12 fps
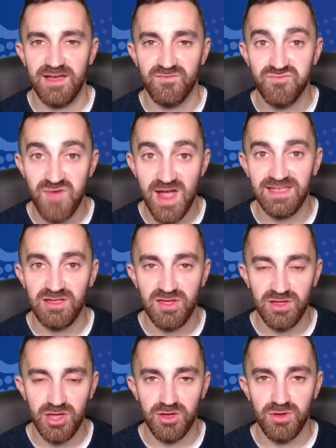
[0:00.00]
ready
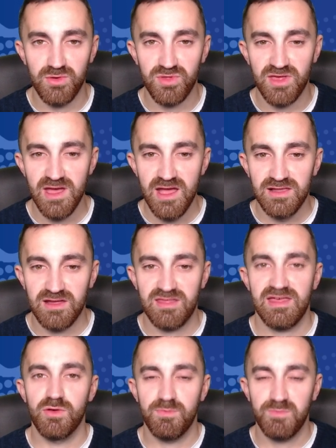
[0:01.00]
to use,
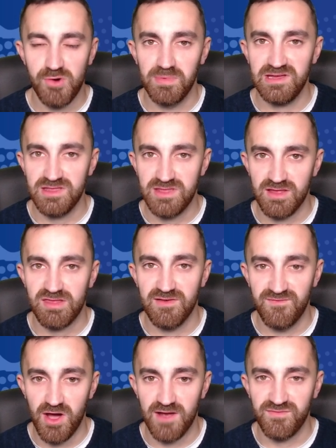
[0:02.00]
Lascelles probably does
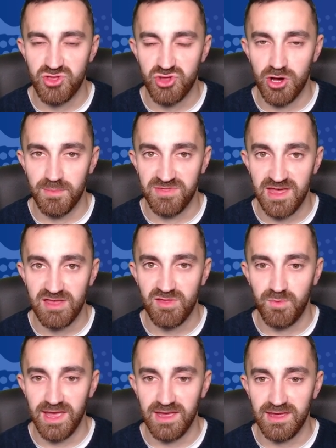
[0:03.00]
survive the chop this
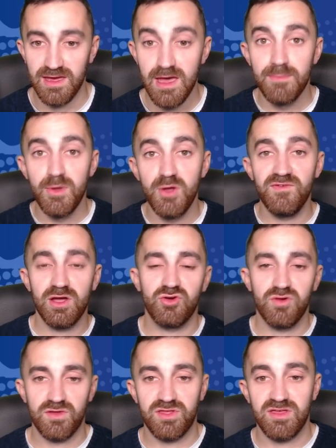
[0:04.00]
week. Moving
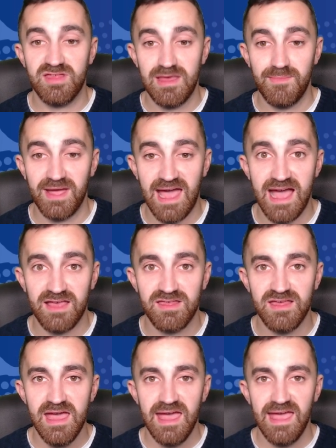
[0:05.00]
across to
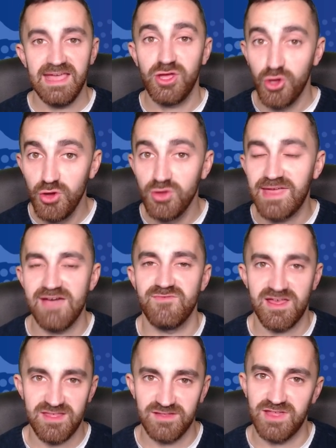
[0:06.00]
Tsimikas, he could get
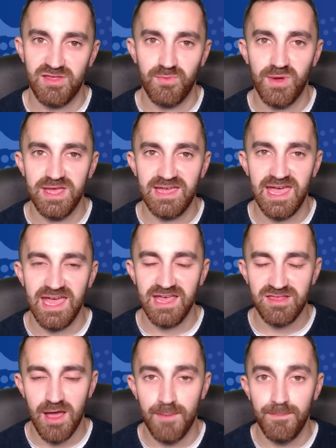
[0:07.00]
rested this week. It
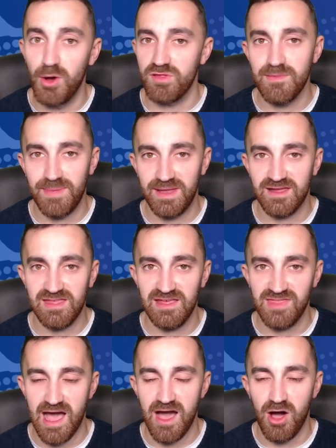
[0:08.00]
is a
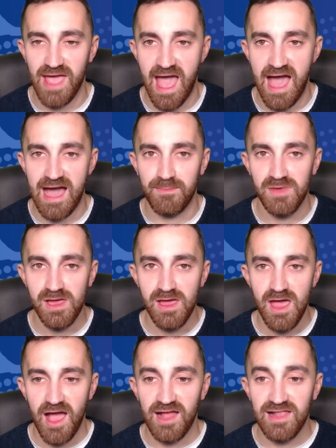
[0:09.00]
possibility that I am
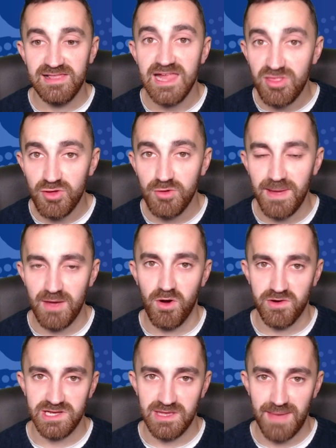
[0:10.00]
a little bit
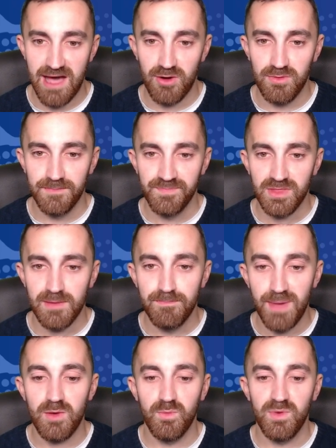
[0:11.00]
worried about,
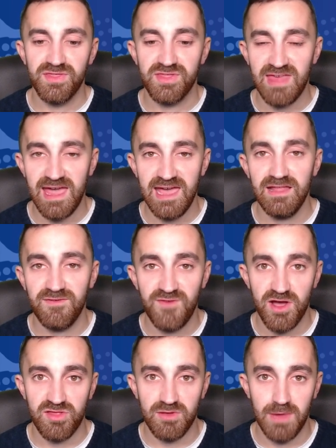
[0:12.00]
but with Taylor
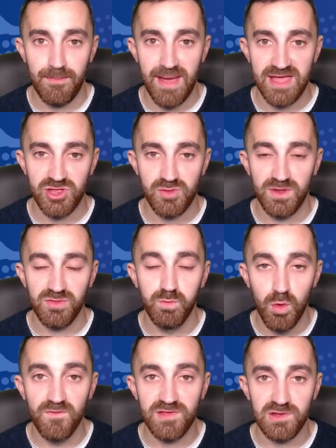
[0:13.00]
first on my bench with
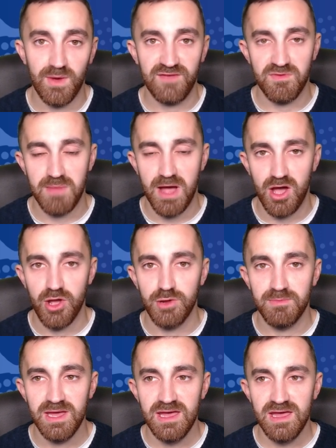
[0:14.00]
Wolves away from
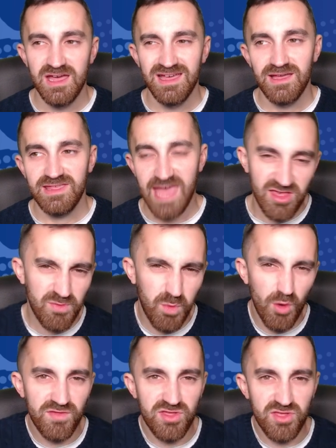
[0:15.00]
home, yes,
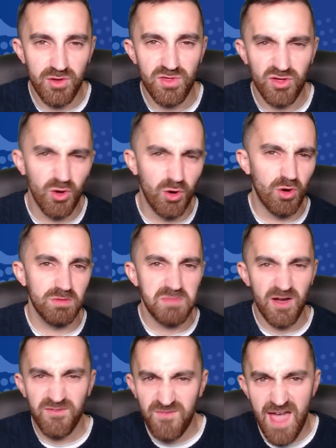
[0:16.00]
Wolves do score
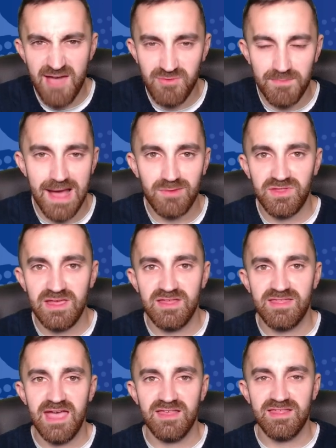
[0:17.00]
a fair amount
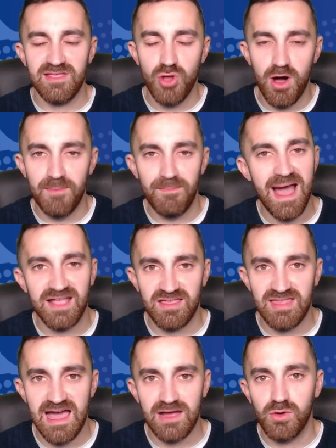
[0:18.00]
these days. They're not a bad
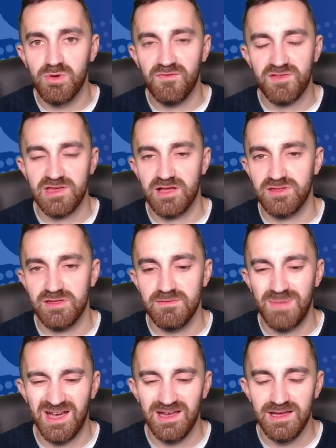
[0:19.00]
attack all of a sudden,
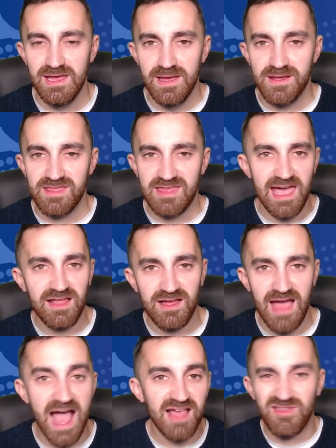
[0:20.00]
but Taylor
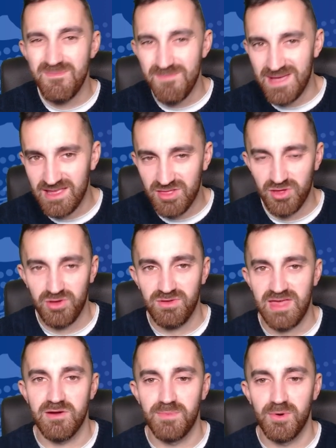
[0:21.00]
hasn't been too
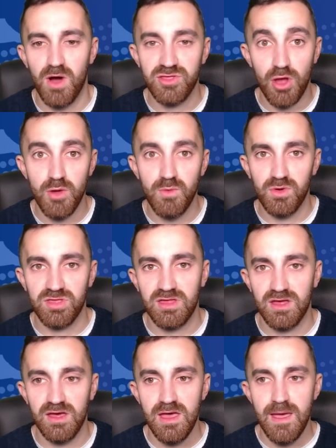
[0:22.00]
terrible. I don't want
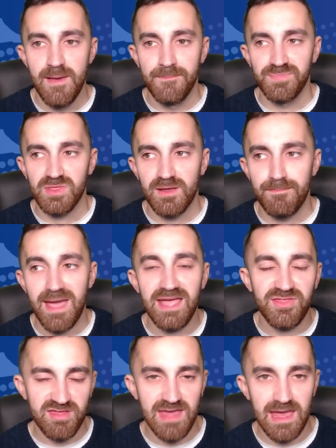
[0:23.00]
to
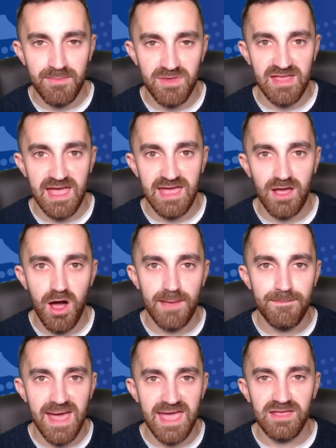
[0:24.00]
make the same mistake I
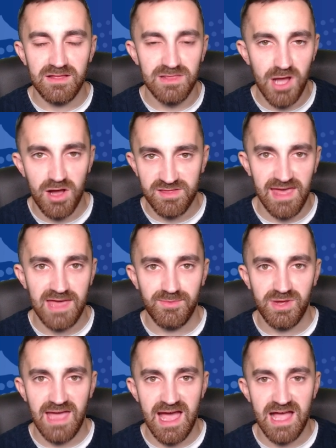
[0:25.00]
made last game
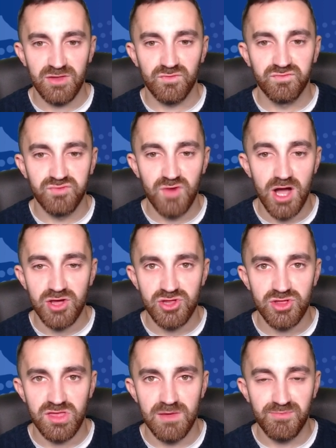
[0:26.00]
week and
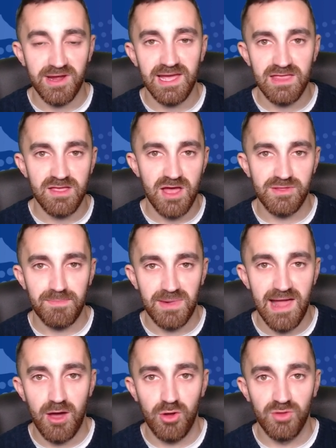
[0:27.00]
rush to bring in another
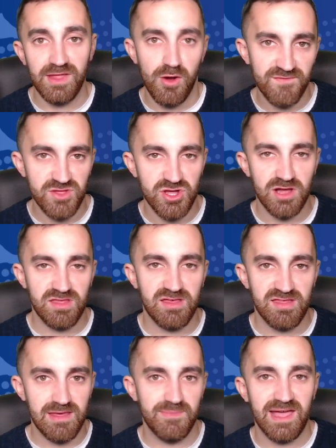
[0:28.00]
player on the off chance
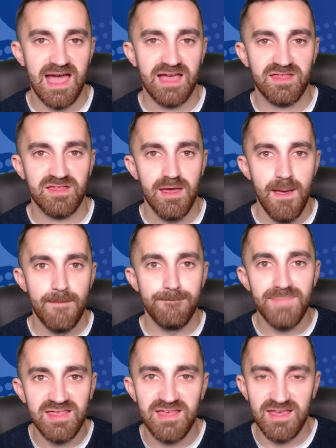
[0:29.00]
that Tsimikas
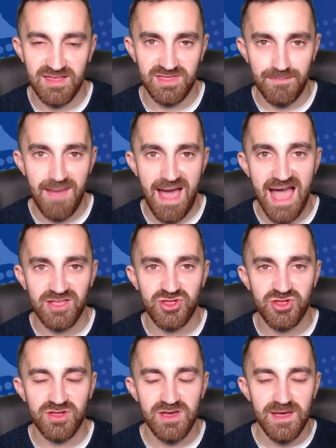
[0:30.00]
misses the match